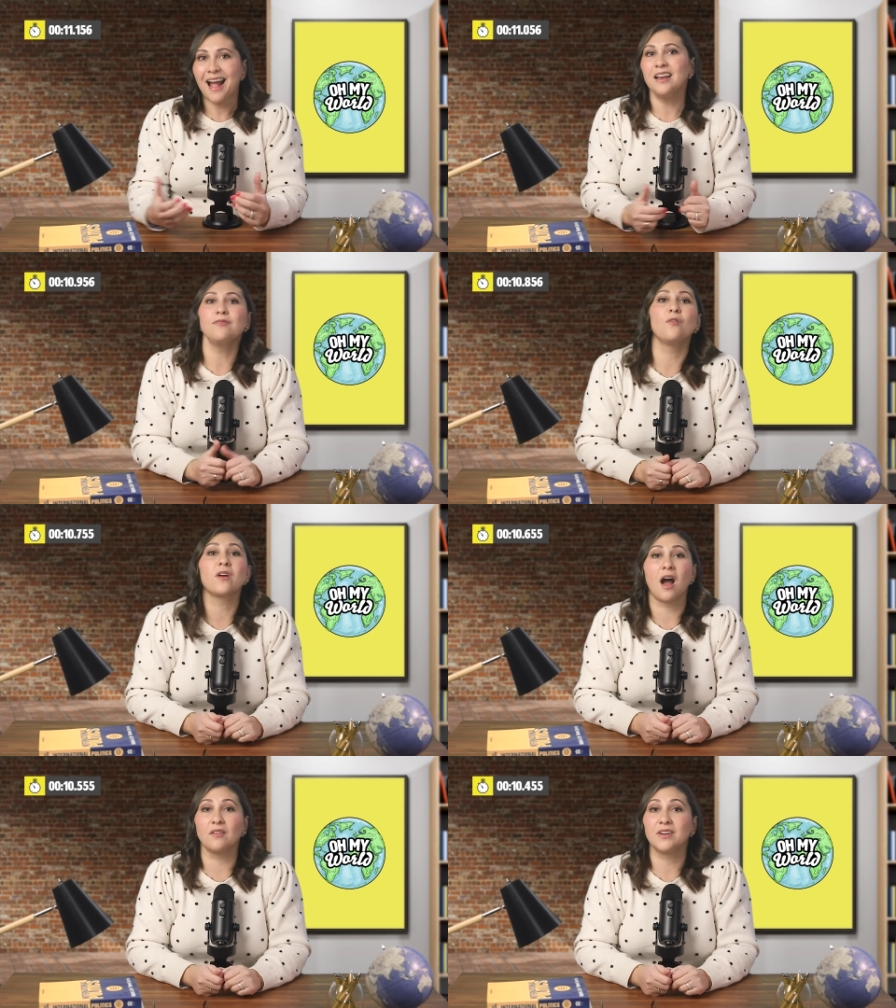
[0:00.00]
kind of
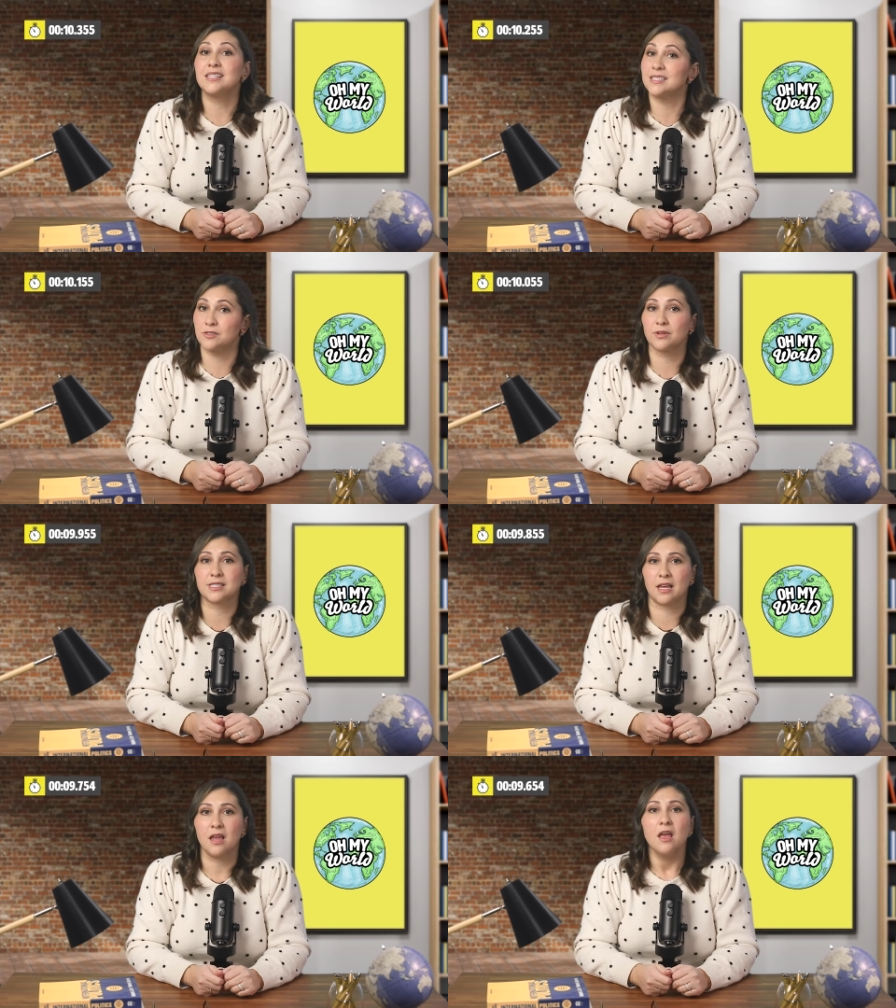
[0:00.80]
overconfidence is
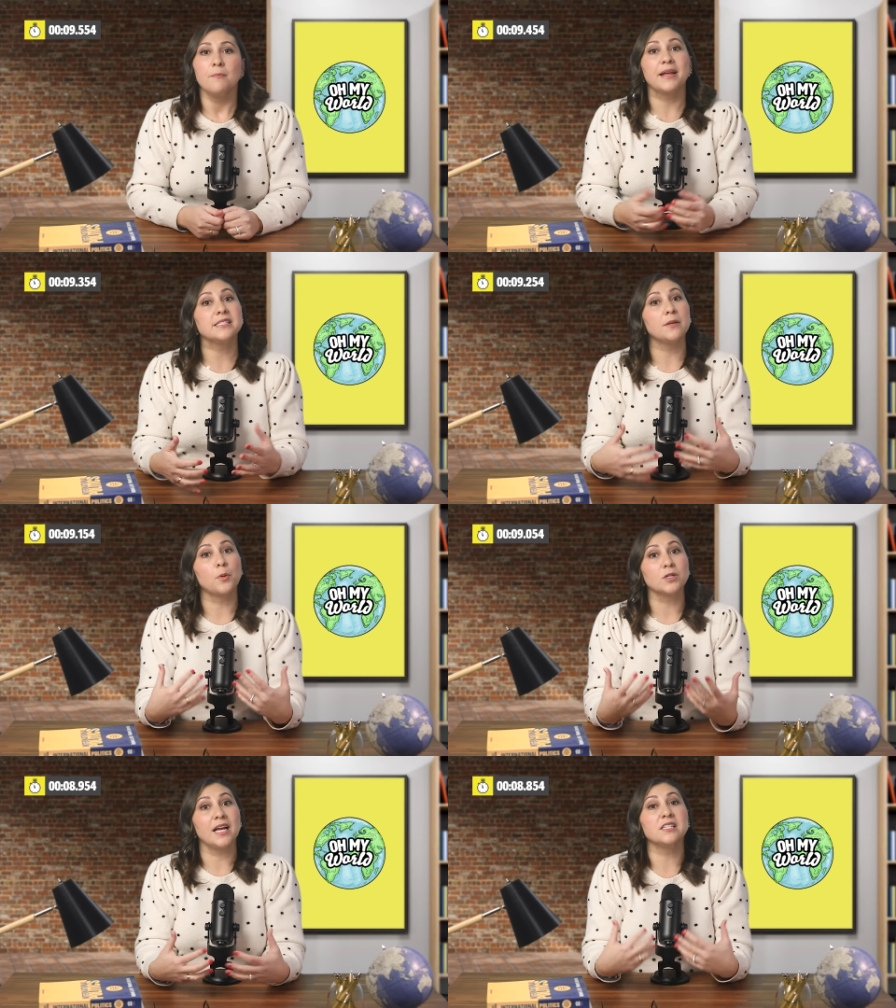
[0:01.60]
risky because it
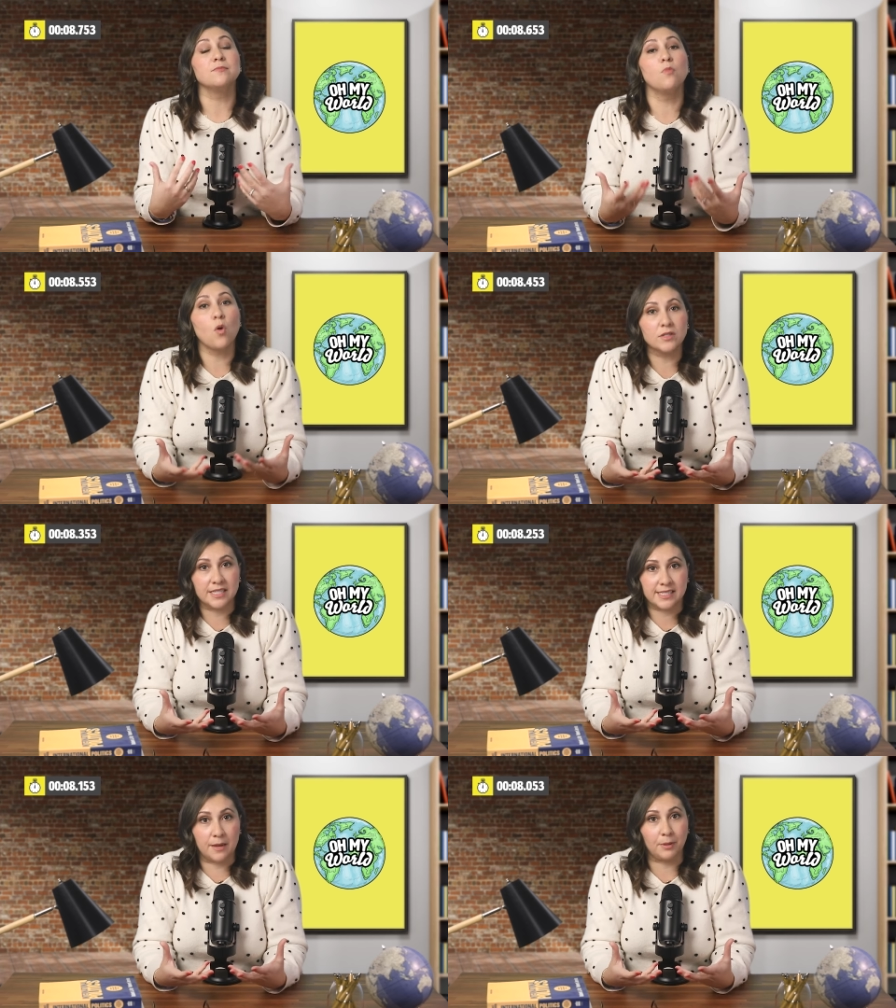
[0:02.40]
portends more
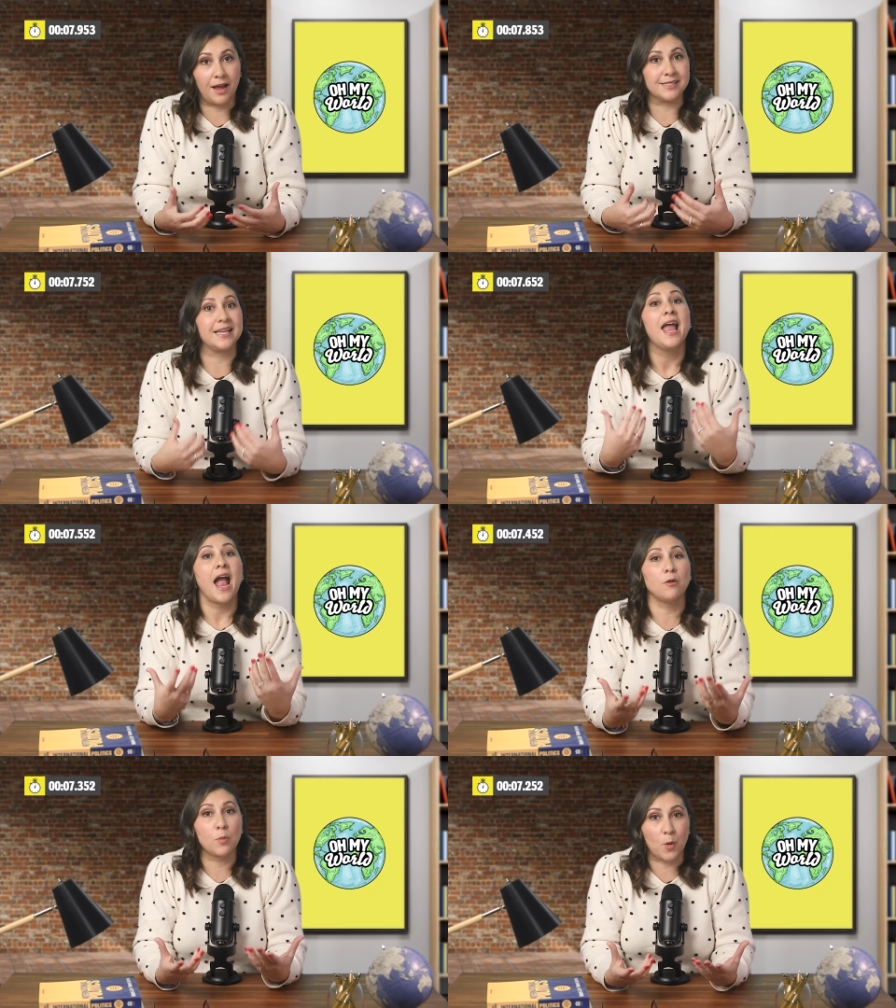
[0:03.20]
destabilizing
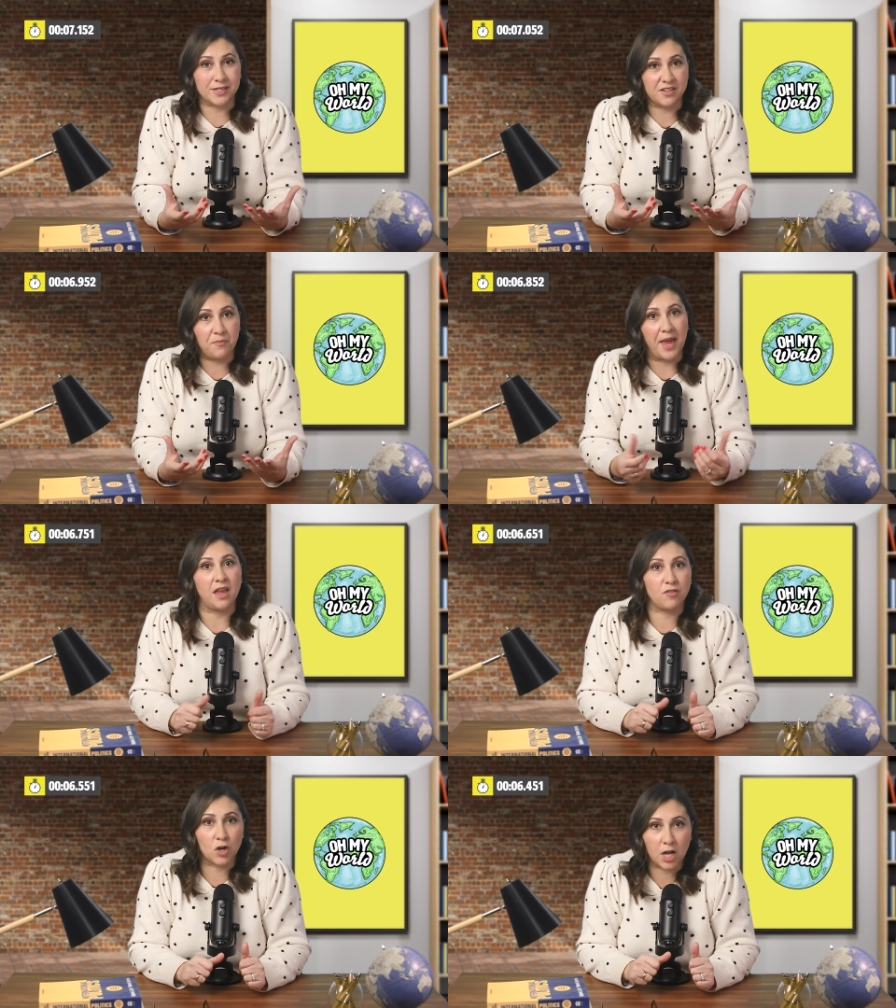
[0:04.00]
and repressive
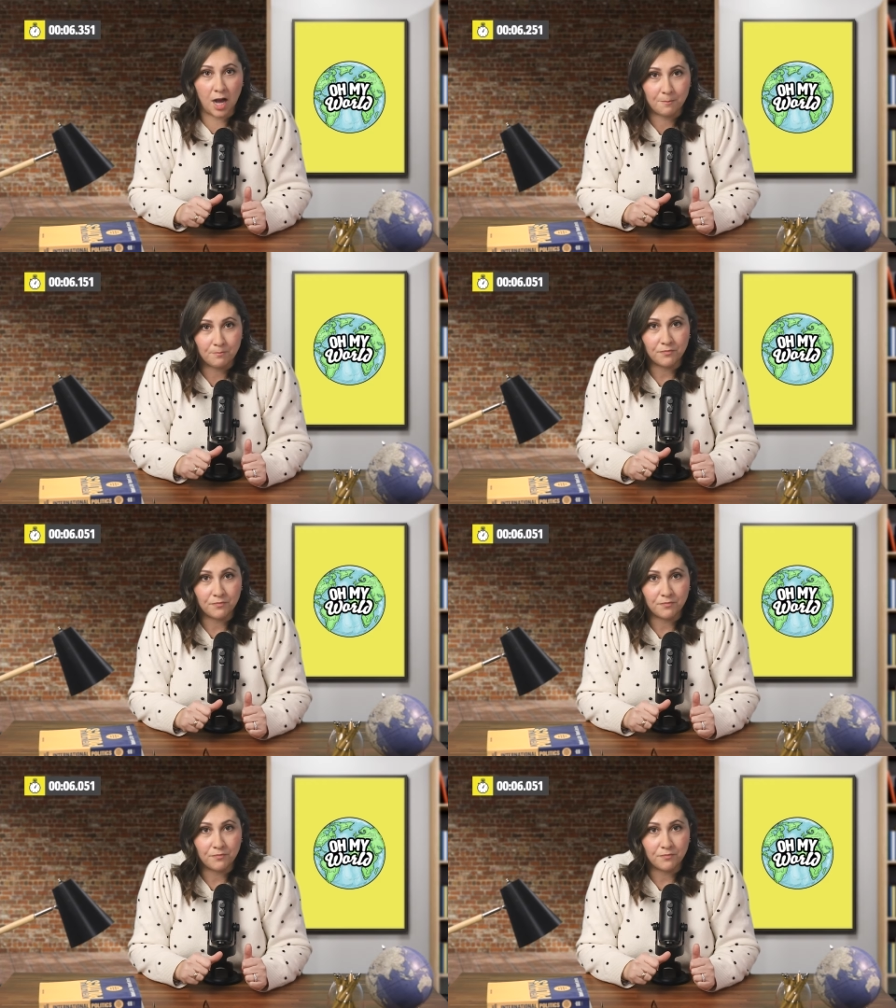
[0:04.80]
behavior to come.